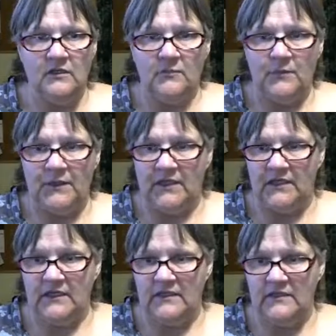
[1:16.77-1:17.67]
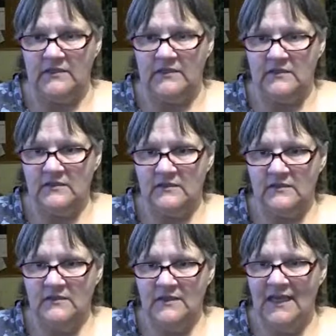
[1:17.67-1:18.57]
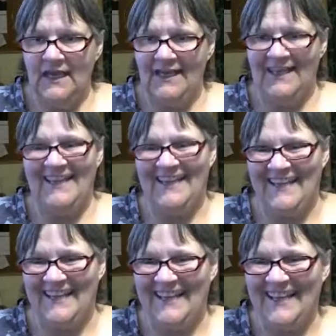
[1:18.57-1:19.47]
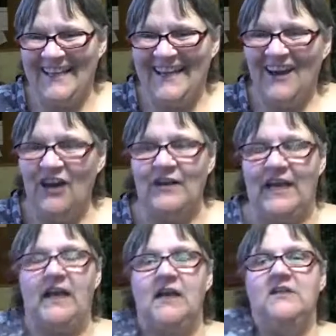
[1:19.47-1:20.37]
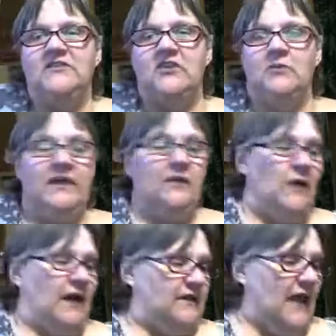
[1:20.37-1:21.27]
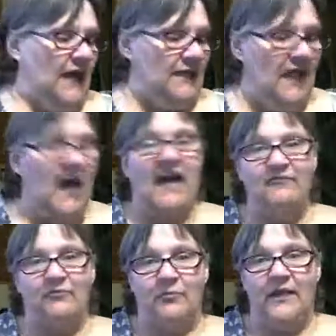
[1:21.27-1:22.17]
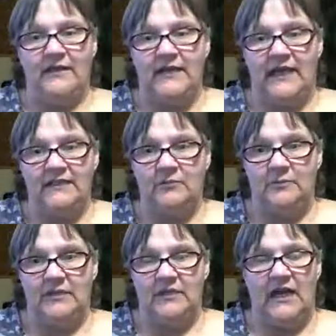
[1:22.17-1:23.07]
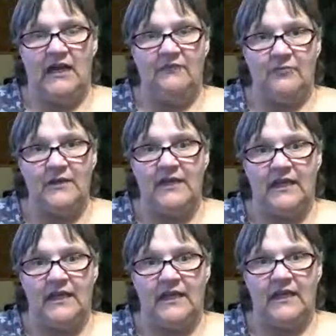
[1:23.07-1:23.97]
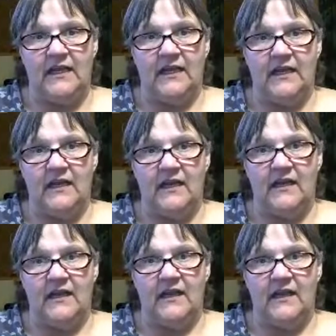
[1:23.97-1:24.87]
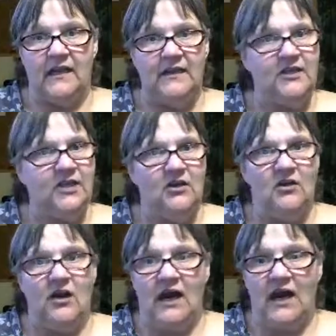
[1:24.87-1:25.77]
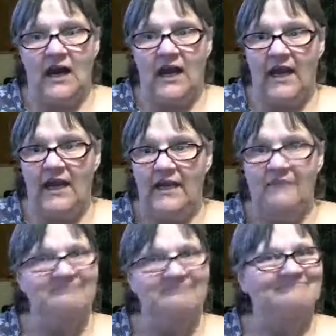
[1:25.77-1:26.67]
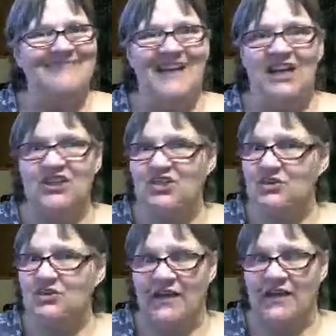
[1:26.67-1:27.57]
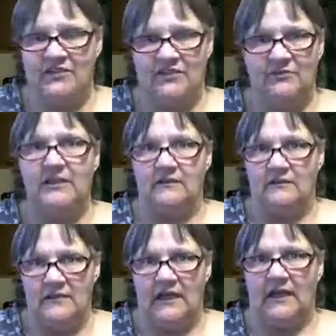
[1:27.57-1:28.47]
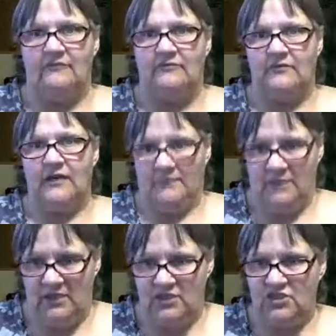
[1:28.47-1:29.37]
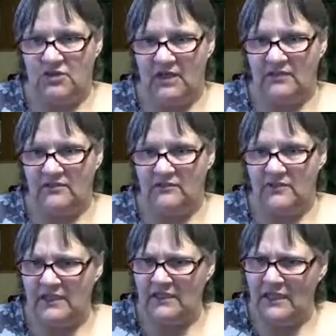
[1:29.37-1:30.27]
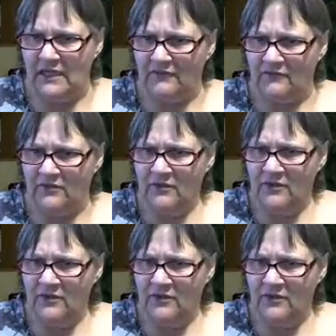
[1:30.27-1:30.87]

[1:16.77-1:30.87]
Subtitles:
because hey, okay. So anyway, that little bit of live reading, I not sure I could do it live. I'm not sure I could do that live.